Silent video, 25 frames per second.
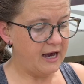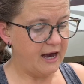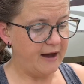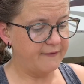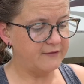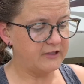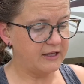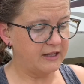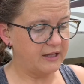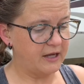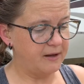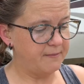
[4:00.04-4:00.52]
I've
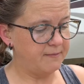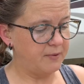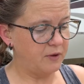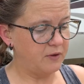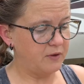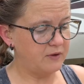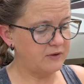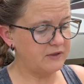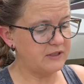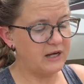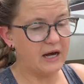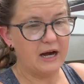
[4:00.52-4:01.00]
done that on
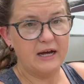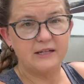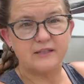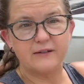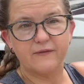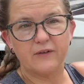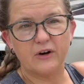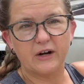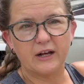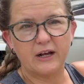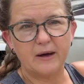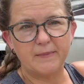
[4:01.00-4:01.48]
both sides. I've
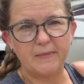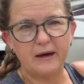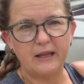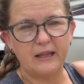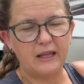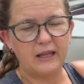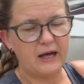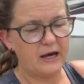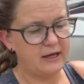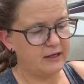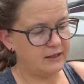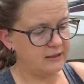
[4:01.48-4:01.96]
already got my
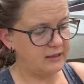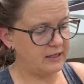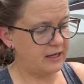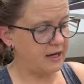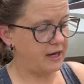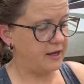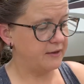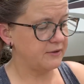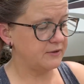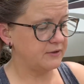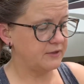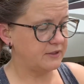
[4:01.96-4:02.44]
line on the
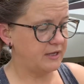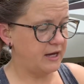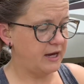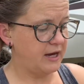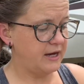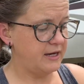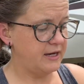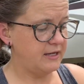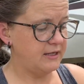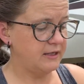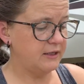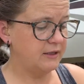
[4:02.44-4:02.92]
other
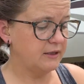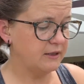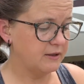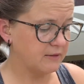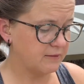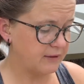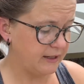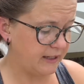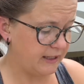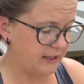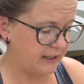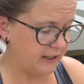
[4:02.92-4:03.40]
side
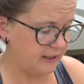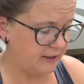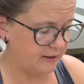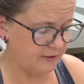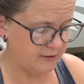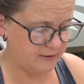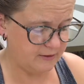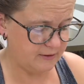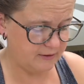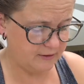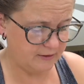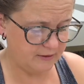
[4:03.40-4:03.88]
right
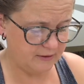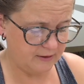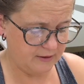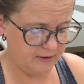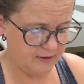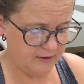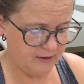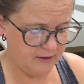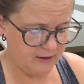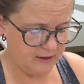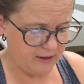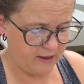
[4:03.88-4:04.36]
here.
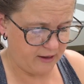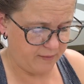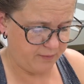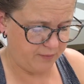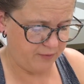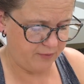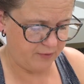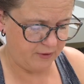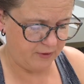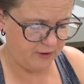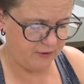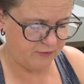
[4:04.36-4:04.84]
I
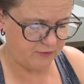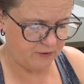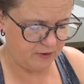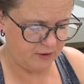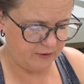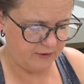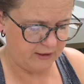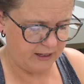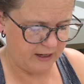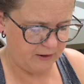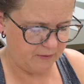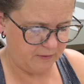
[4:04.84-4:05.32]

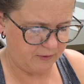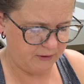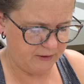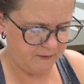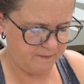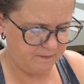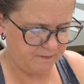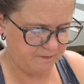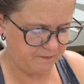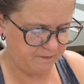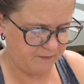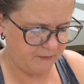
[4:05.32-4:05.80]
pre-drawed that
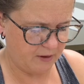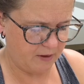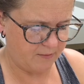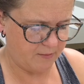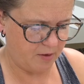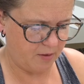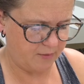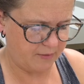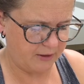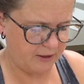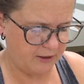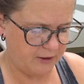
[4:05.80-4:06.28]
one a
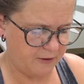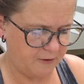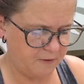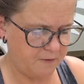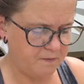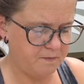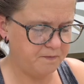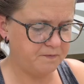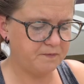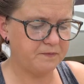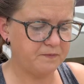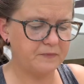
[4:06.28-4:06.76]
moment
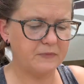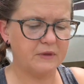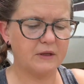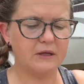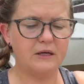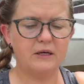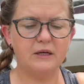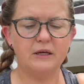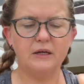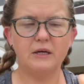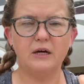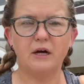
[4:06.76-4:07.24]
ago.
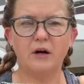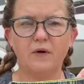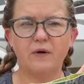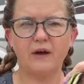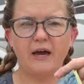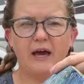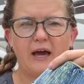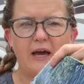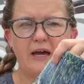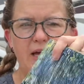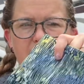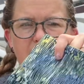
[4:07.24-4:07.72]

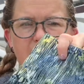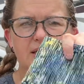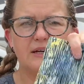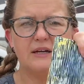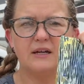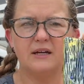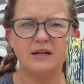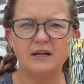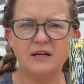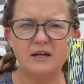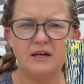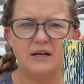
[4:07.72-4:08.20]
Okay,
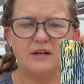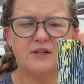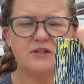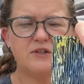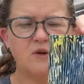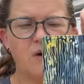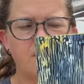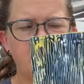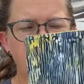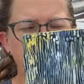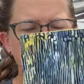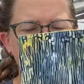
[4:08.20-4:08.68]
so
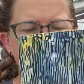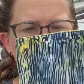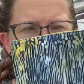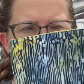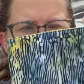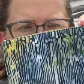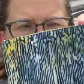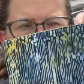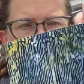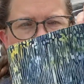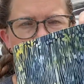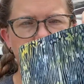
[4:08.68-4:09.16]
I'm going to sew
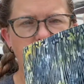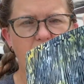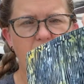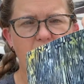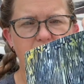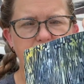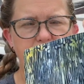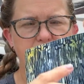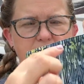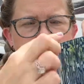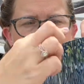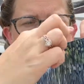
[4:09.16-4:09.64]
on those
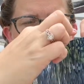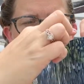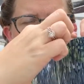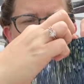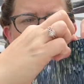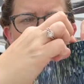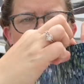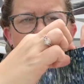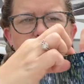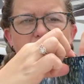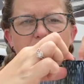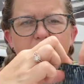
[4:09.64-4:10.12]
lines.
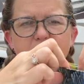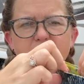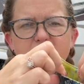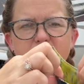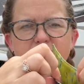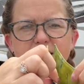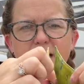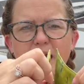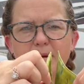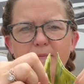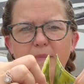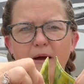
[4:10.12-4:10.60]
Then I'm going to
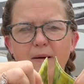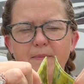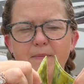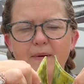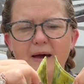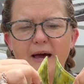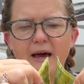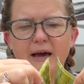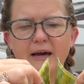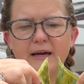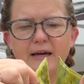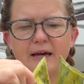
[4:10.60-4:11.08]
take my
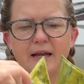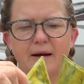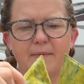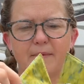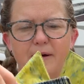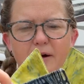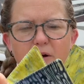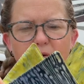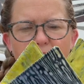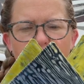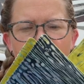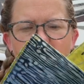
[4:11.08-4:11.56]
bag and I'm
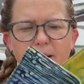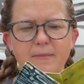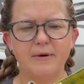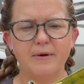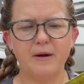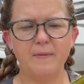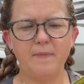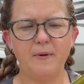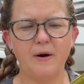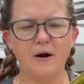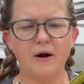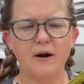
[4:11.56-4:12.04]
going to grab it
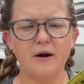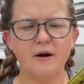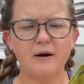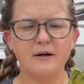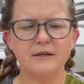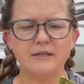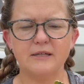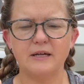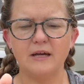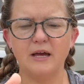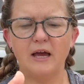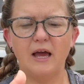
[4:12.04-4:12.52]

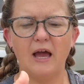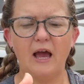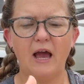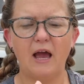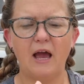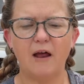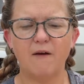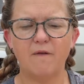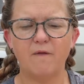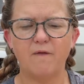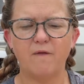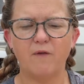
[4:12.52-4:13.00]
apart
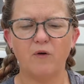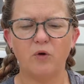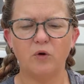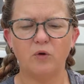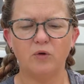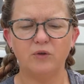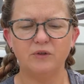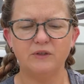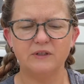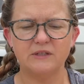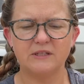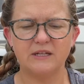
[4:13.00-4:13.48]
and
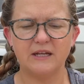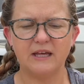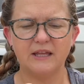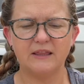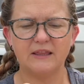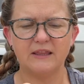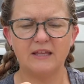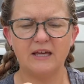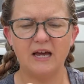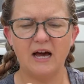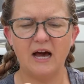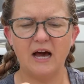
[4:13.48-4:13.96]
fold to get
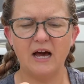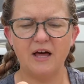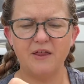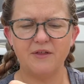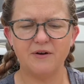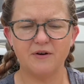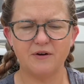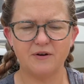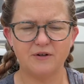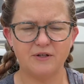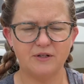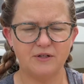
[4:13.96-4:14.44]
the
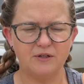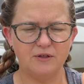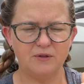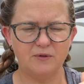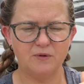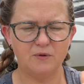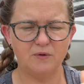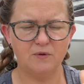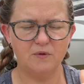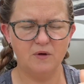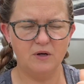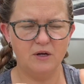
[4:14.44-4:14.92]
other
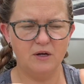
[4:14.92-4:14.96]
2